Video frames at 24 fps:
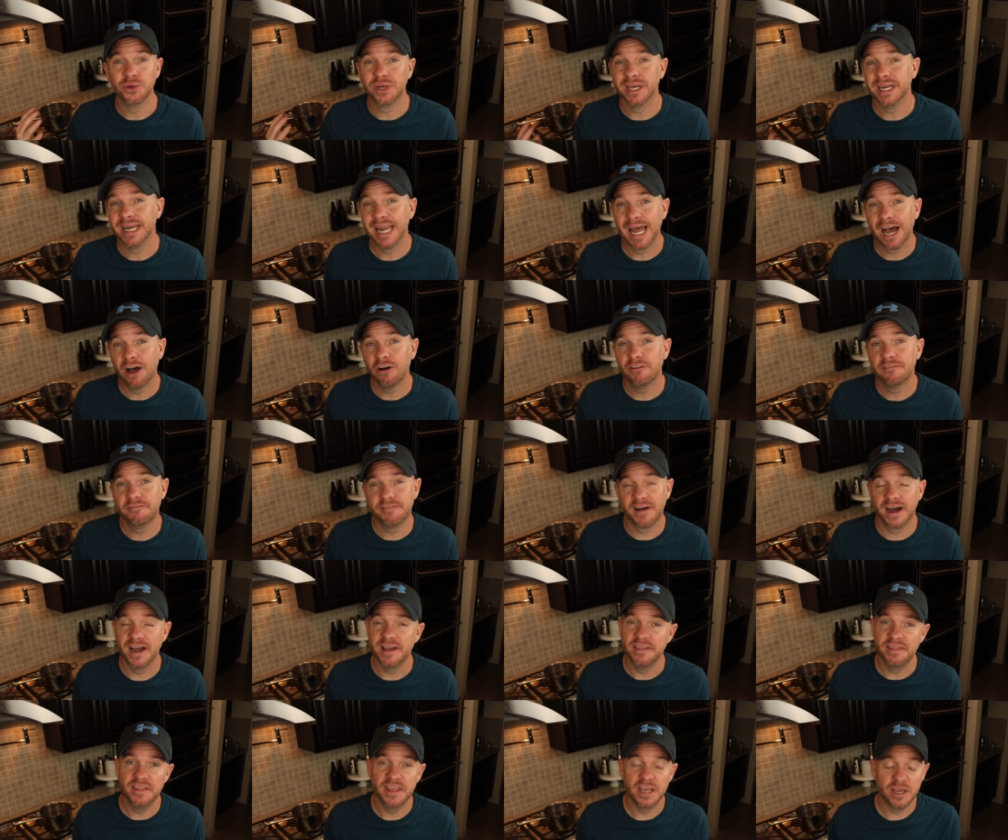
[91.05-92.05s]
You can now
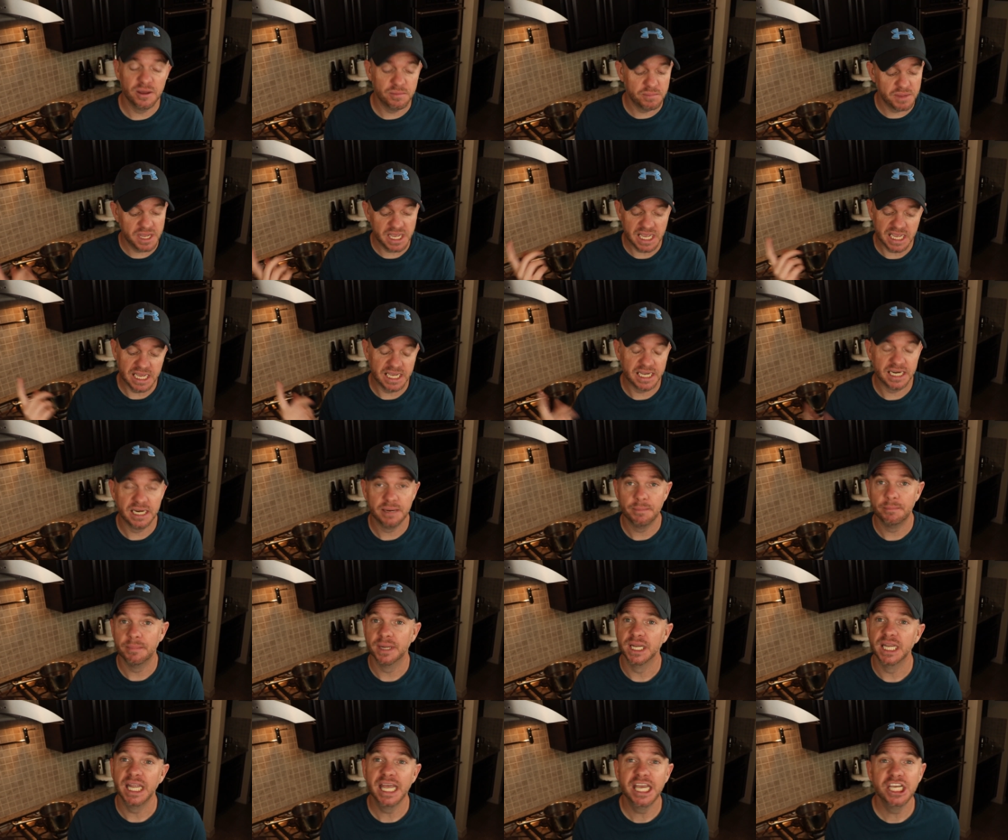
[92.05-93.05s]
find them in
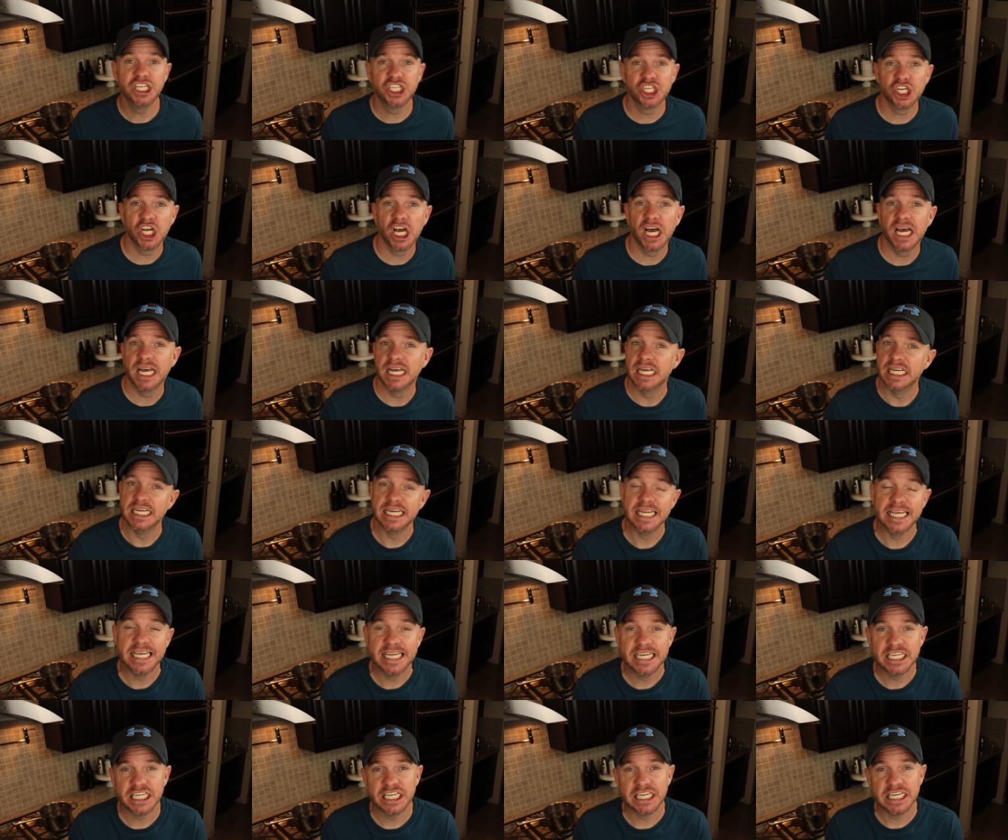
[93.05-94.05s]
Malaysia and
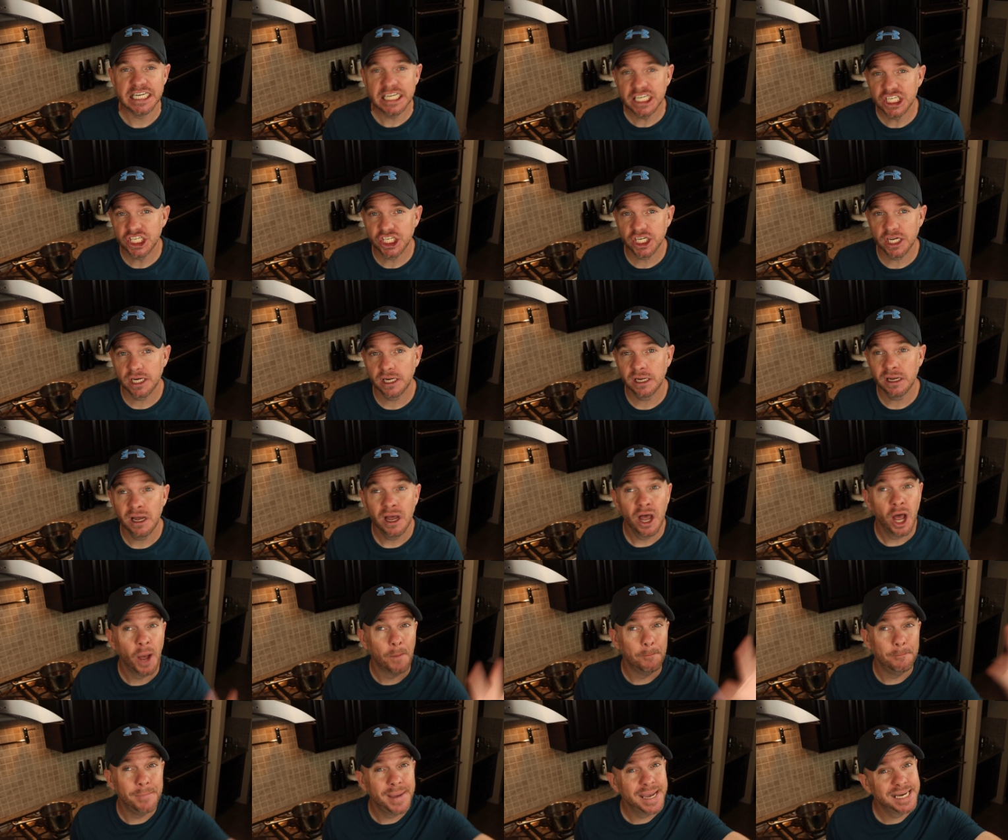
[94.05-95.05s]
Indonesia,
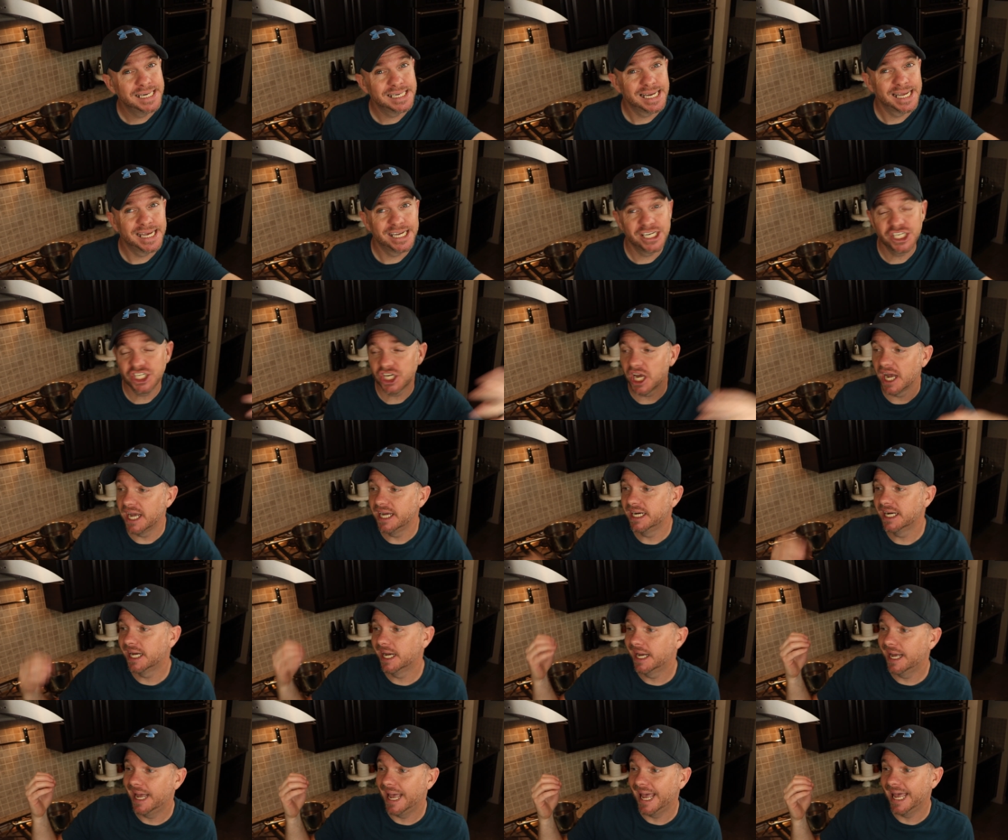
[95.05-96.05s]
mainland
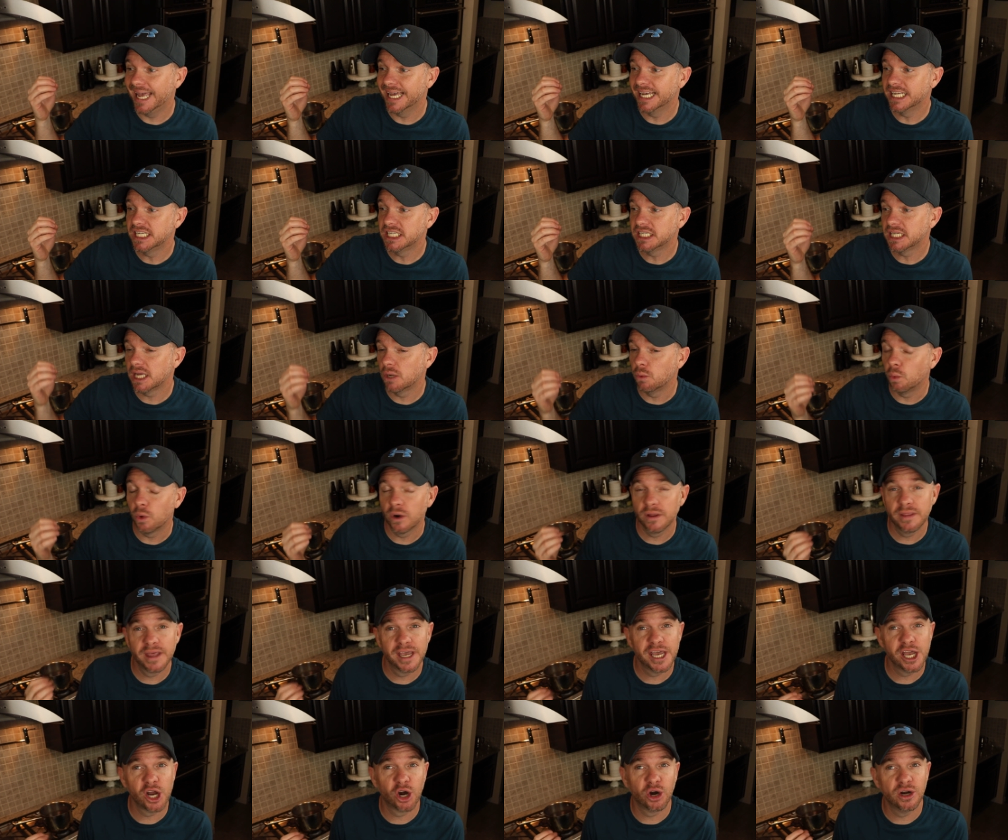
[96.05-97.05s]
China, and where
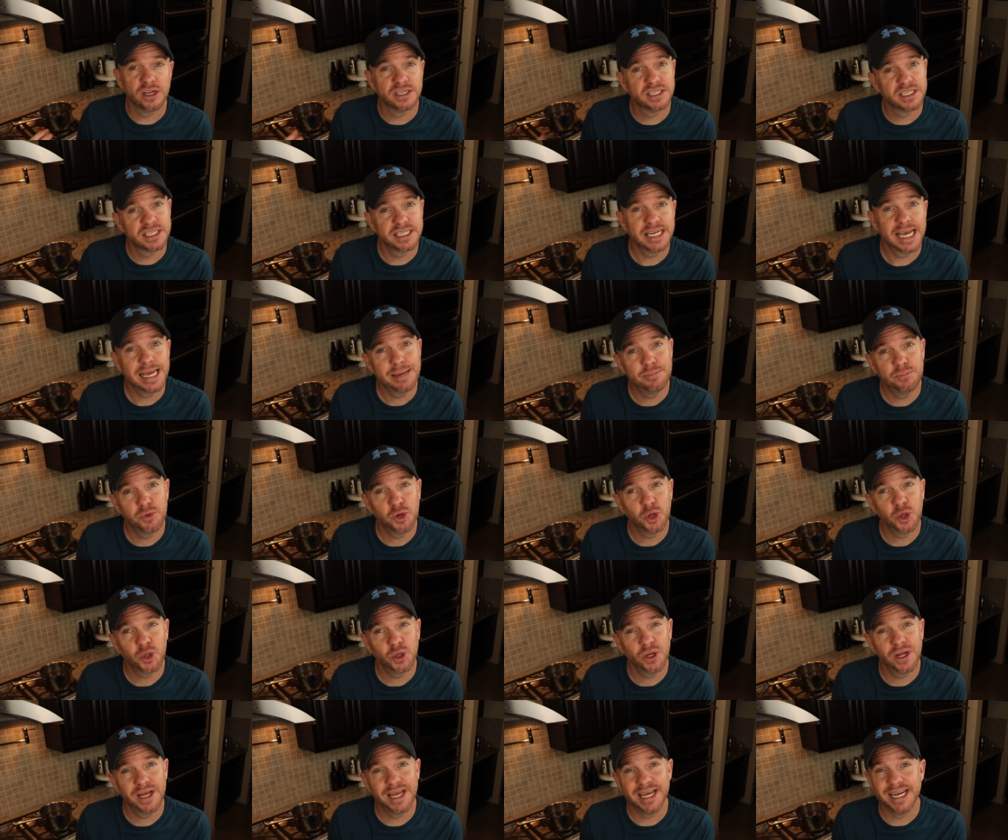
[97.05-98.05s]
they are a
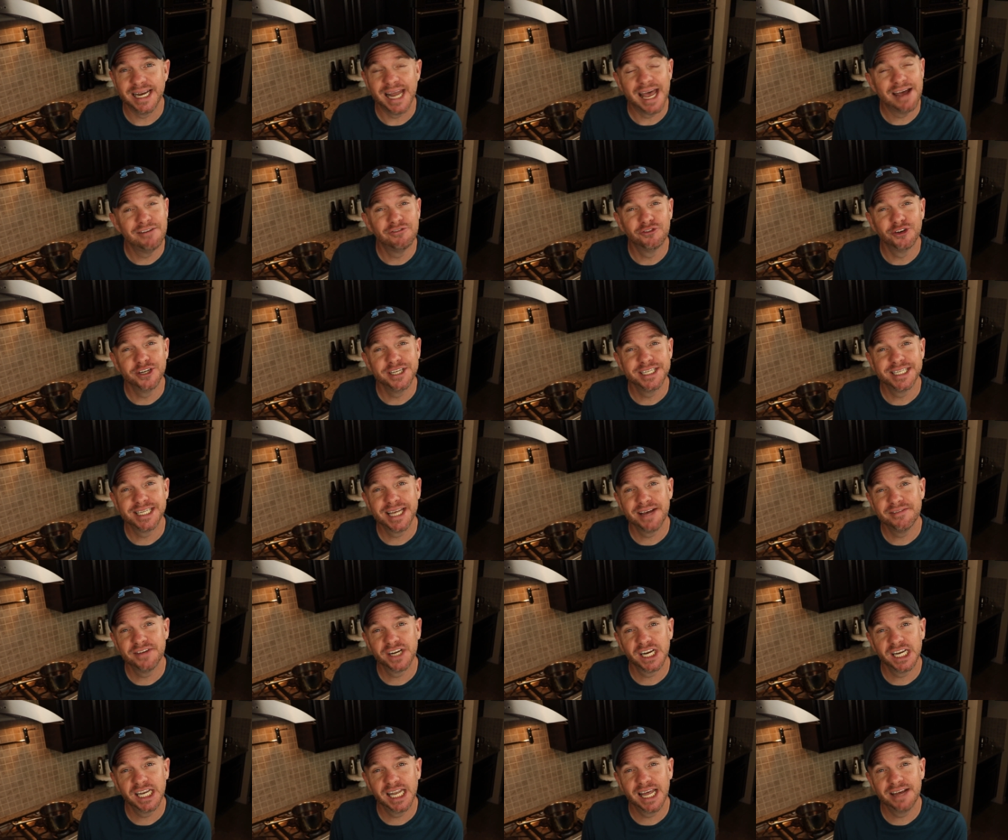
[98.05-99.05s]
staple in every
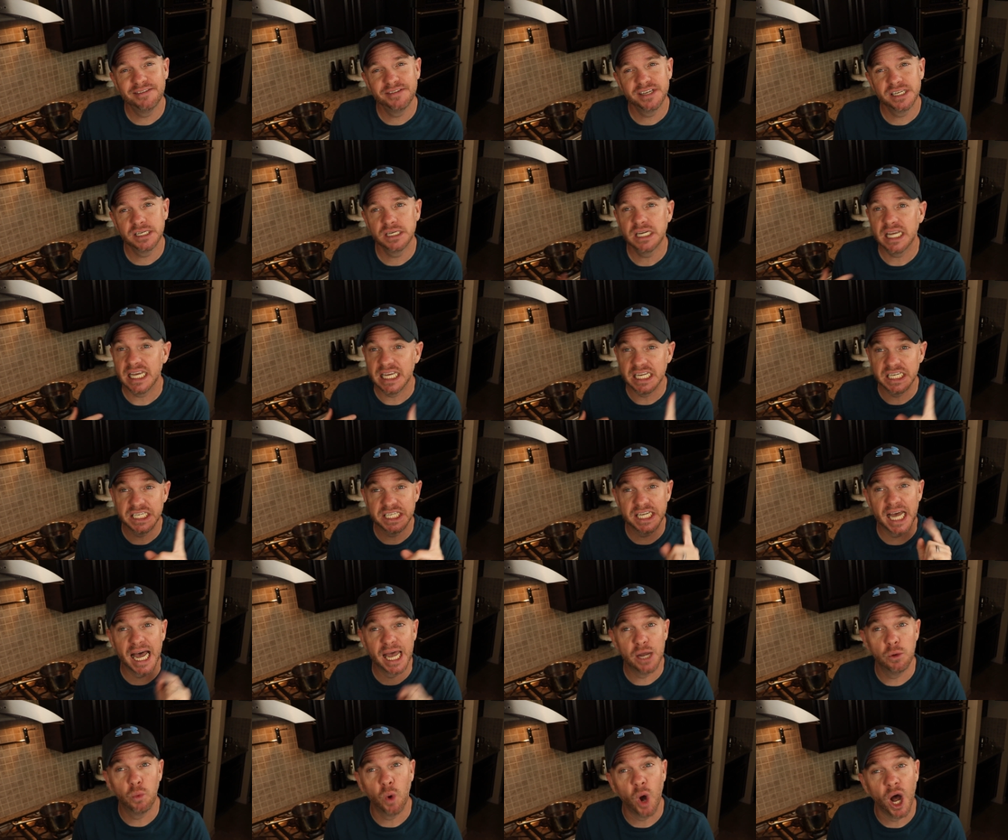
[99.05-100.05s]
7-Eleven in
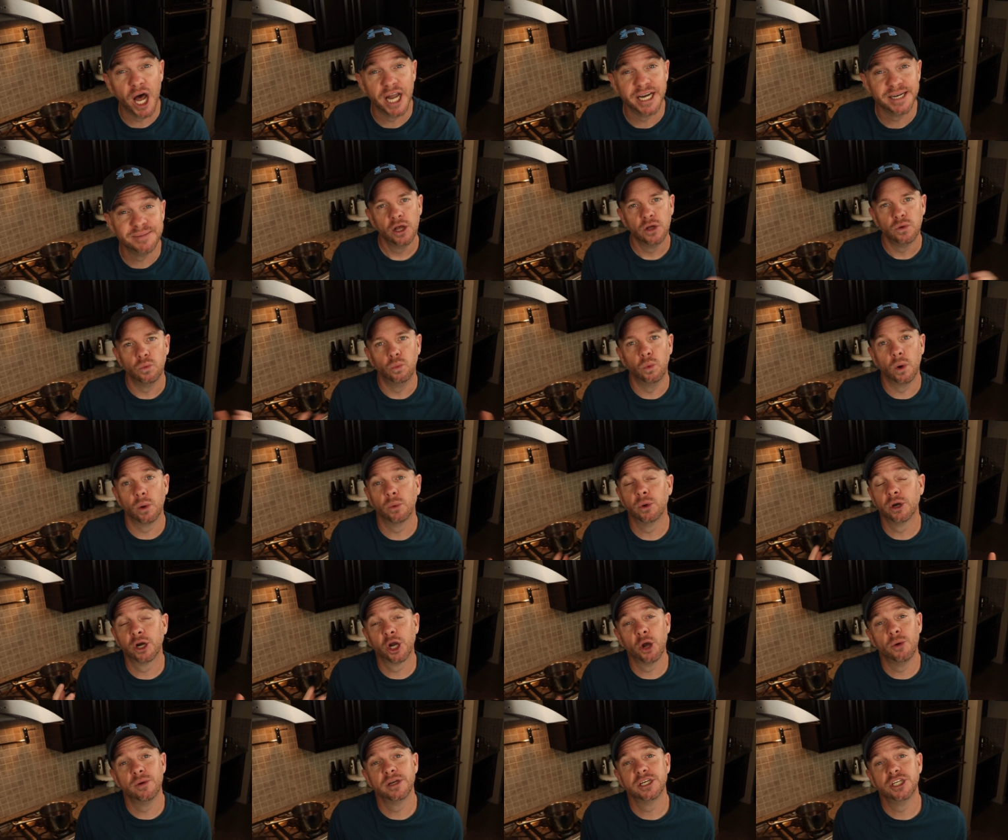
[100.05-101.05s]
Taiwan. What
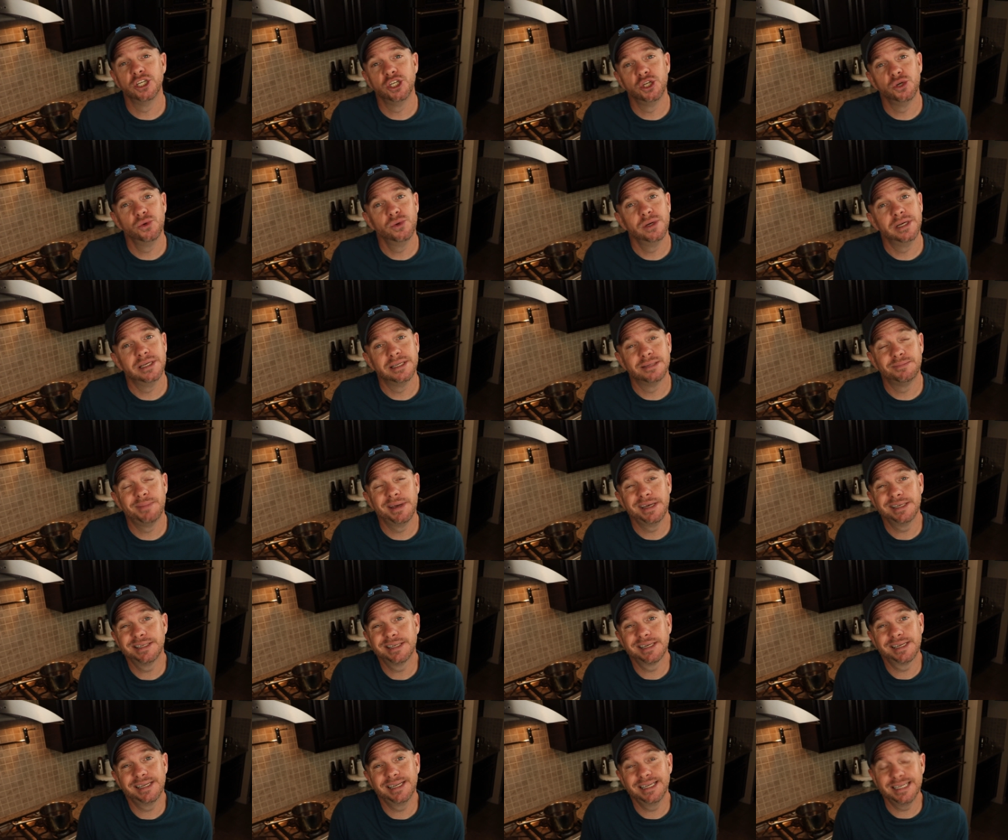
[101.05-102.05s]
we're going to do is
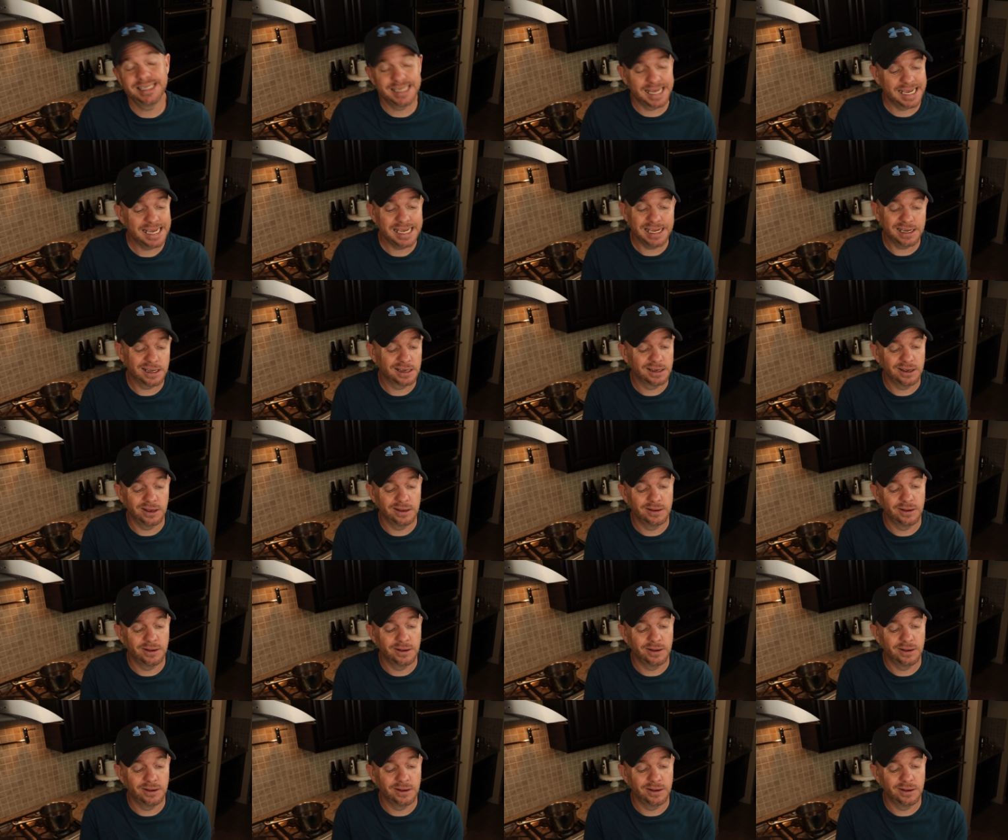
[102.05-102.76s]
basically take